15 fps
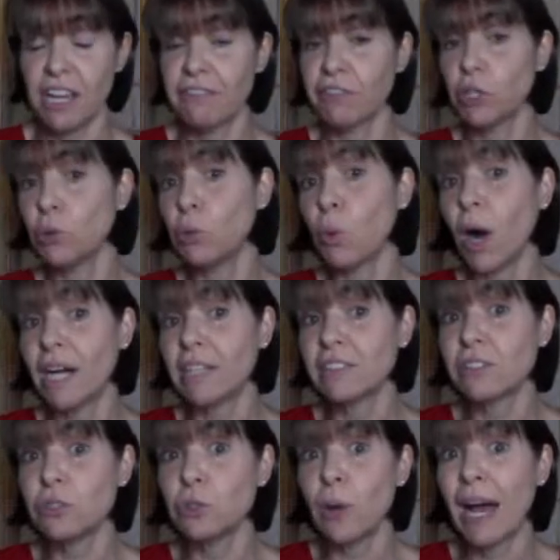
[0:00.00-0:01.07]
If you want
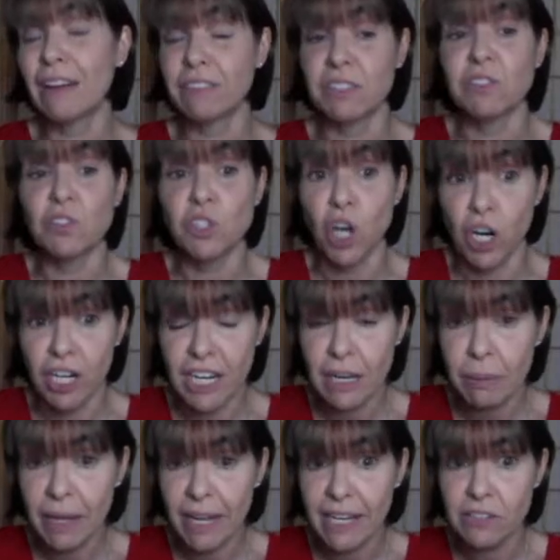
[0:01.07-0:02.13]
to have a
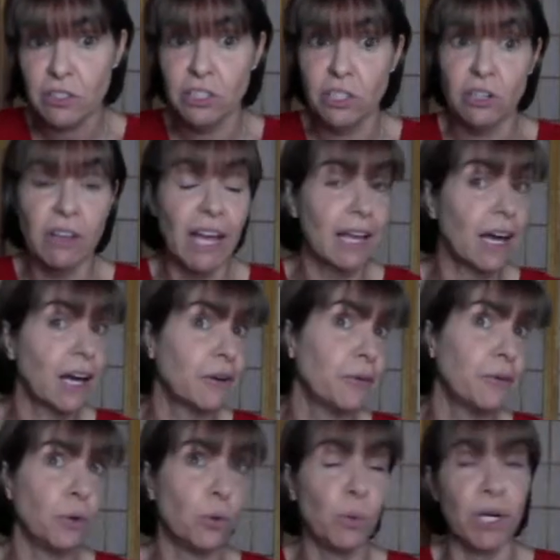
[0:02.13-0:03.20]
starting place and you're like, I
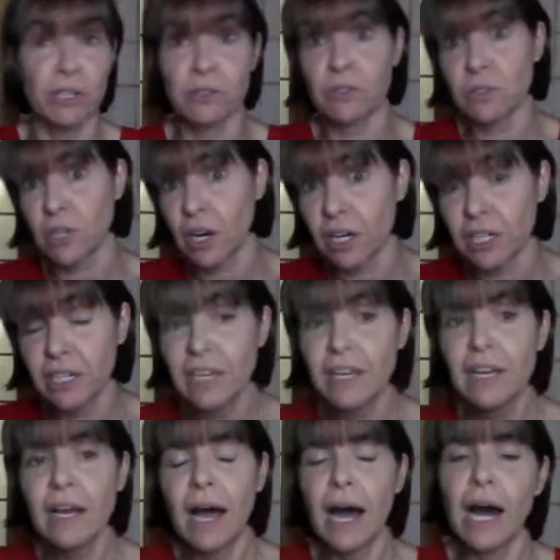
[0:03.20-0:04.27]
don't know where to start,
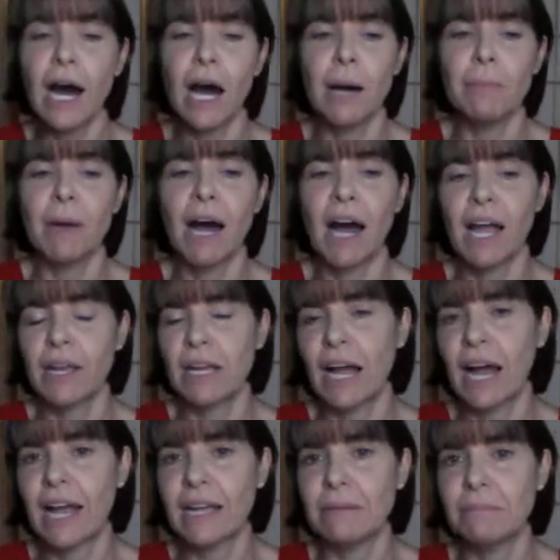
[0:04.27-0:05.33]

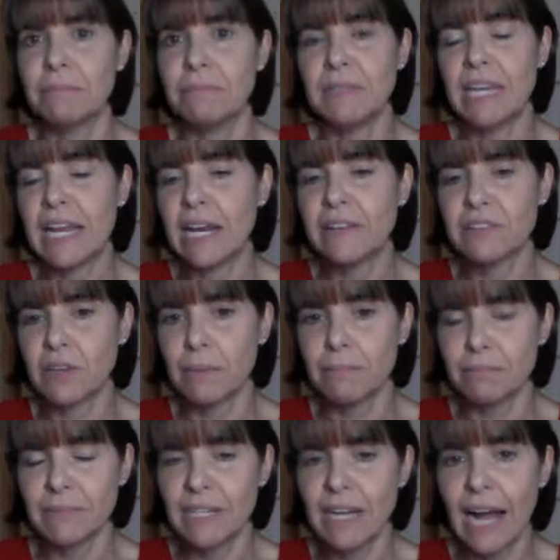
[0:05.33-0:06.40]
I need
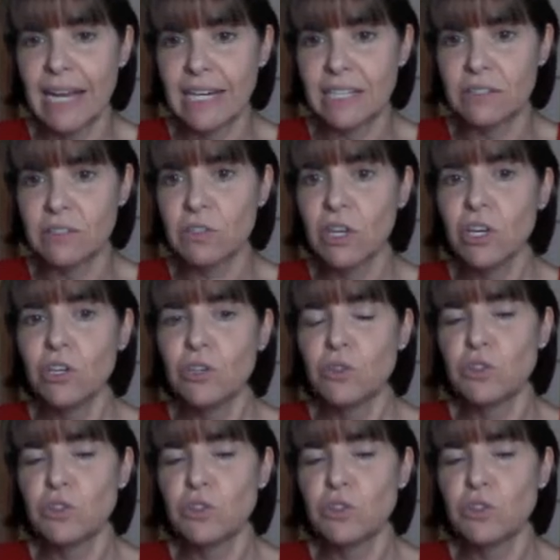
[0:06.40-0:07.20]
some guidance.